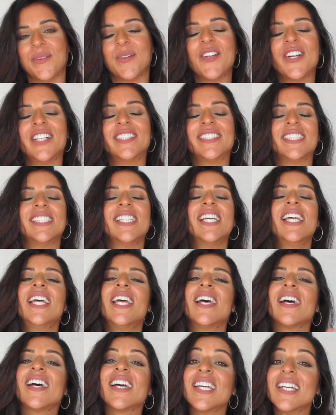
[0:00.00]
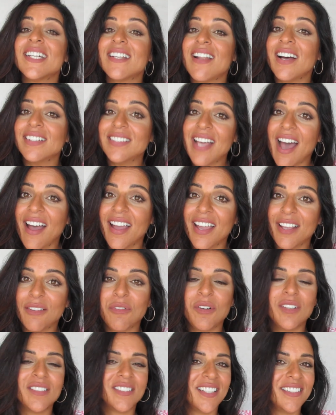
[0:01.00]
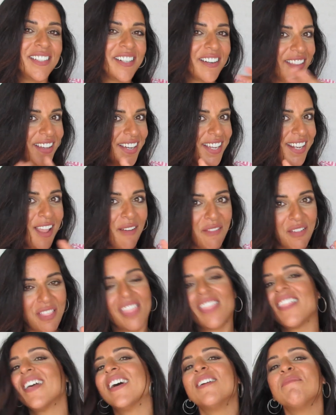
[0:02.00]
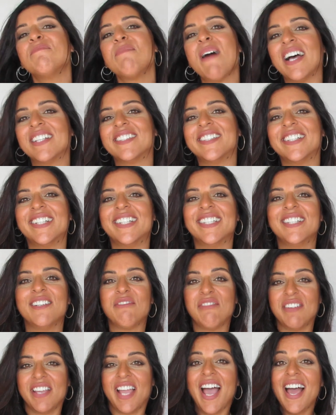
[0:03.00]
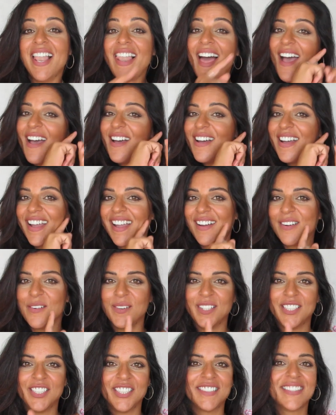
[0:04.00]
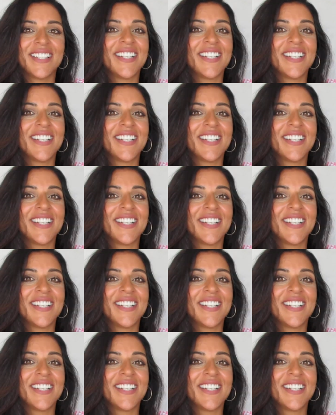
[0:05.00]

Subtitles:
you learned it. Qirada, it falls under the 11th pattern, fi'ala, which is